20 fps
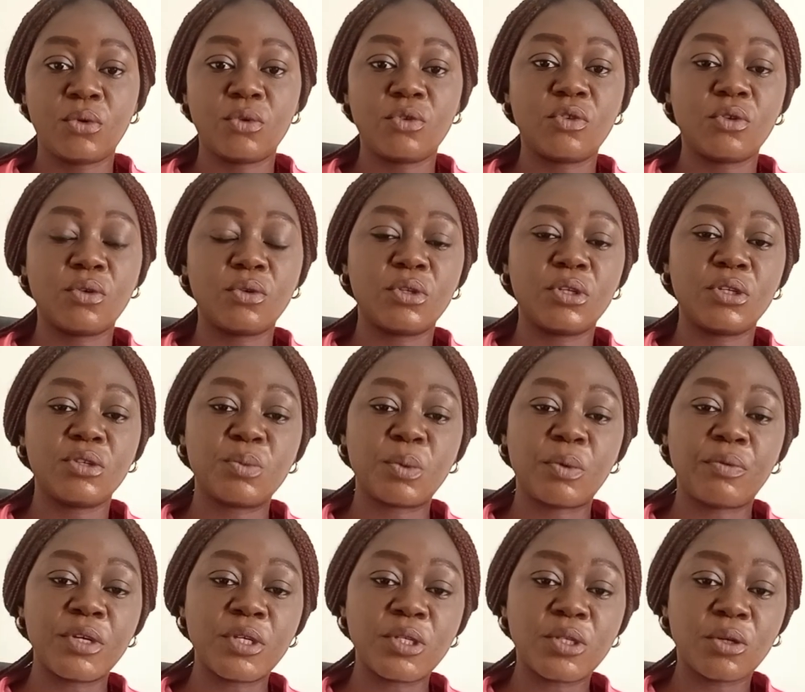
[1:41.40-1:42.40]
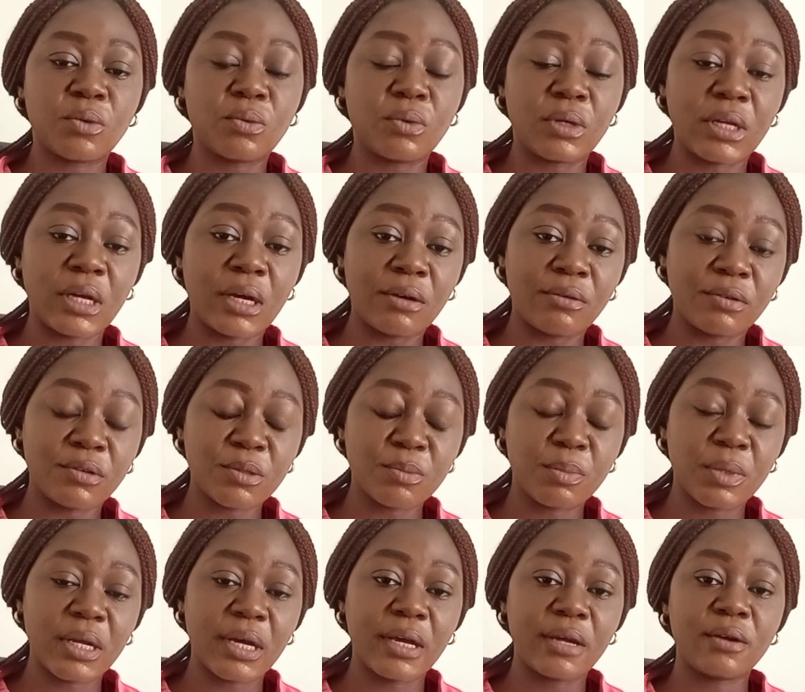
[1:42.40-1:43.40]
So the supervisor will now
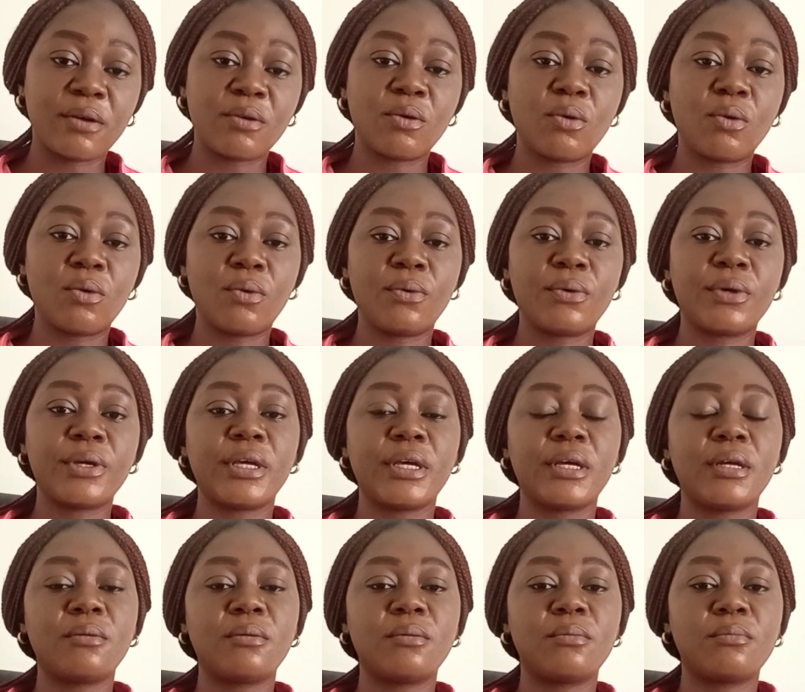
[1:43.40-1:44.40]
reply, okay,